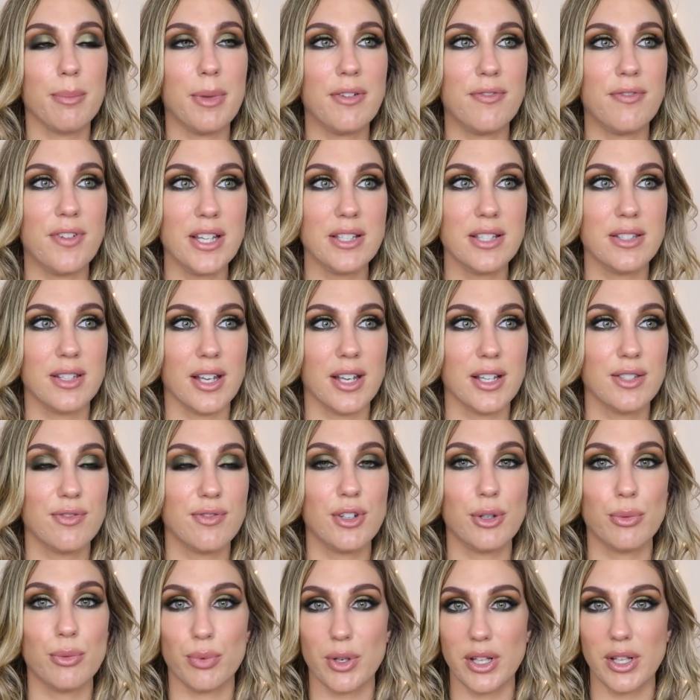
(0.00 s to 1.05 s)
My face does
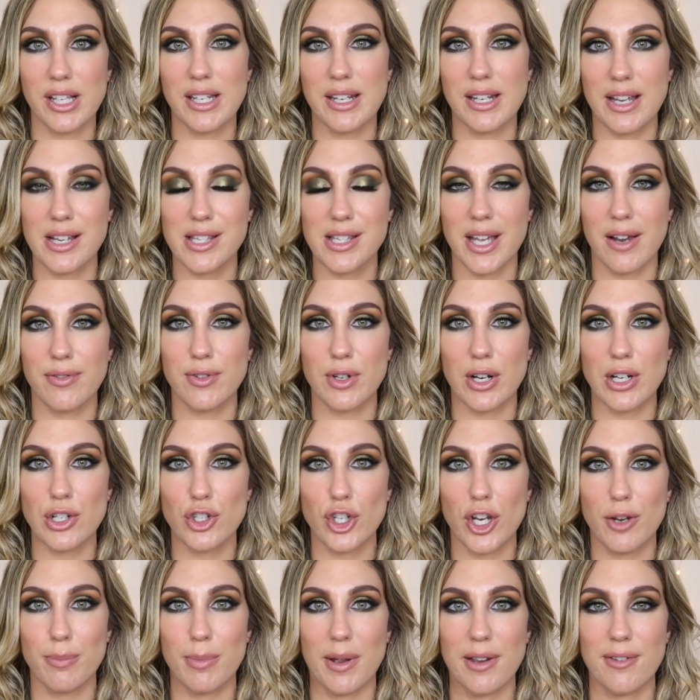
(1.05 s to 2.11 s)
feel really nice after I
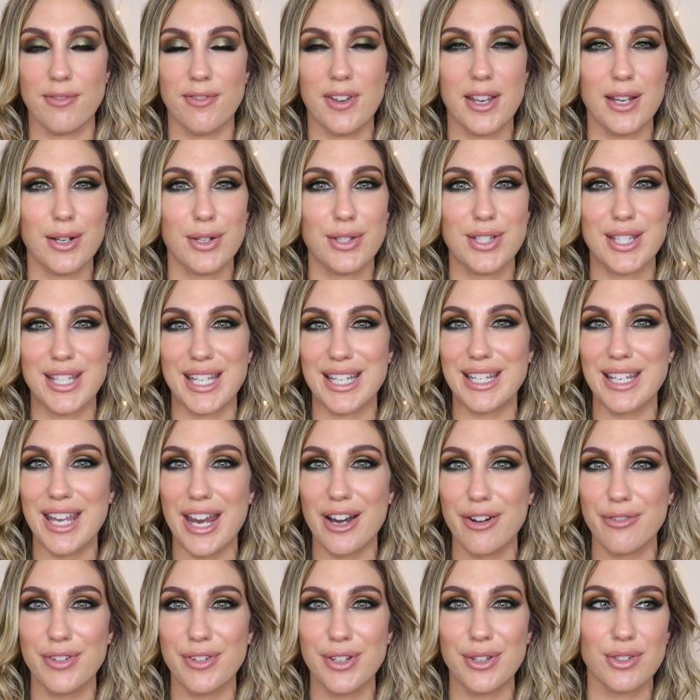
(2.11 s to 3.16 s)
shave my face.
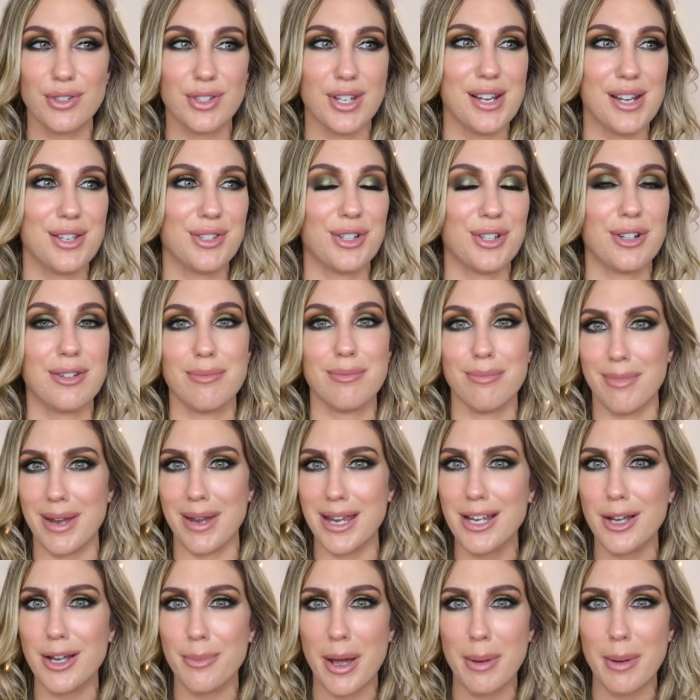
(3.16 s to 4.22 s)
Skincare feels nicer,
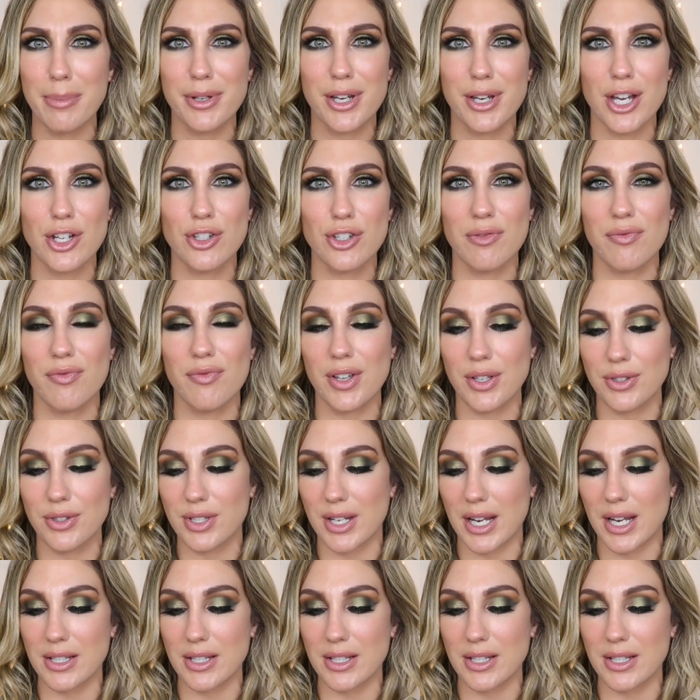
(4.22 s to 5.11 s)
makeup application feels